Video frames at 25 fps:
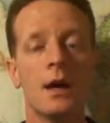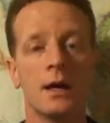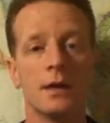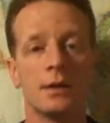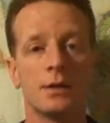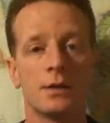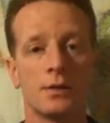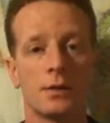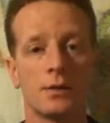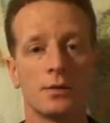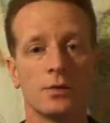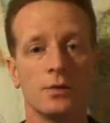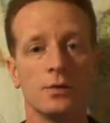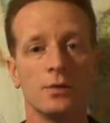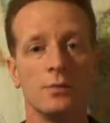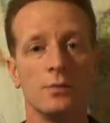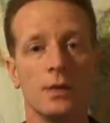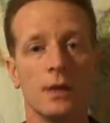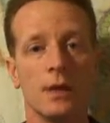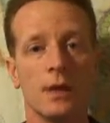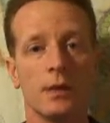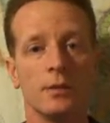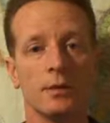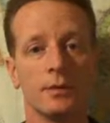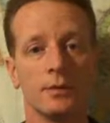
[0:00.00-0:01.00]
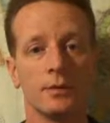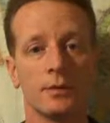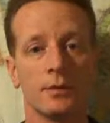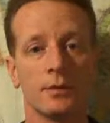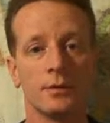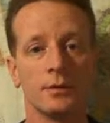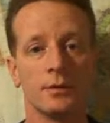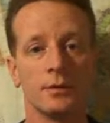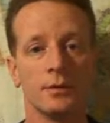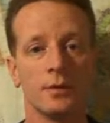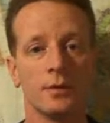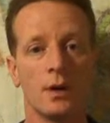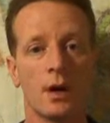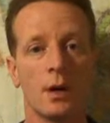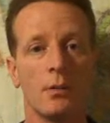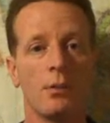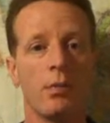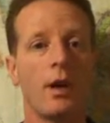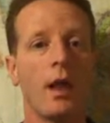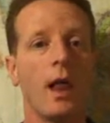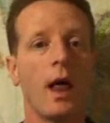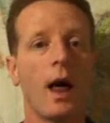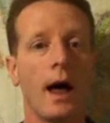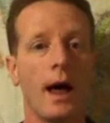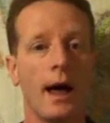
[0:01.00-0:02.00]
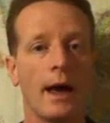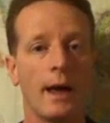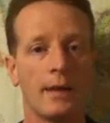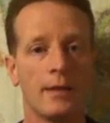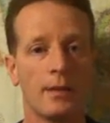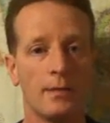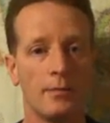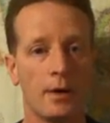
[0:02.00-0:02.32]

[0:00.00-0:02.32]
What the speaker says: And so you'll be able to apply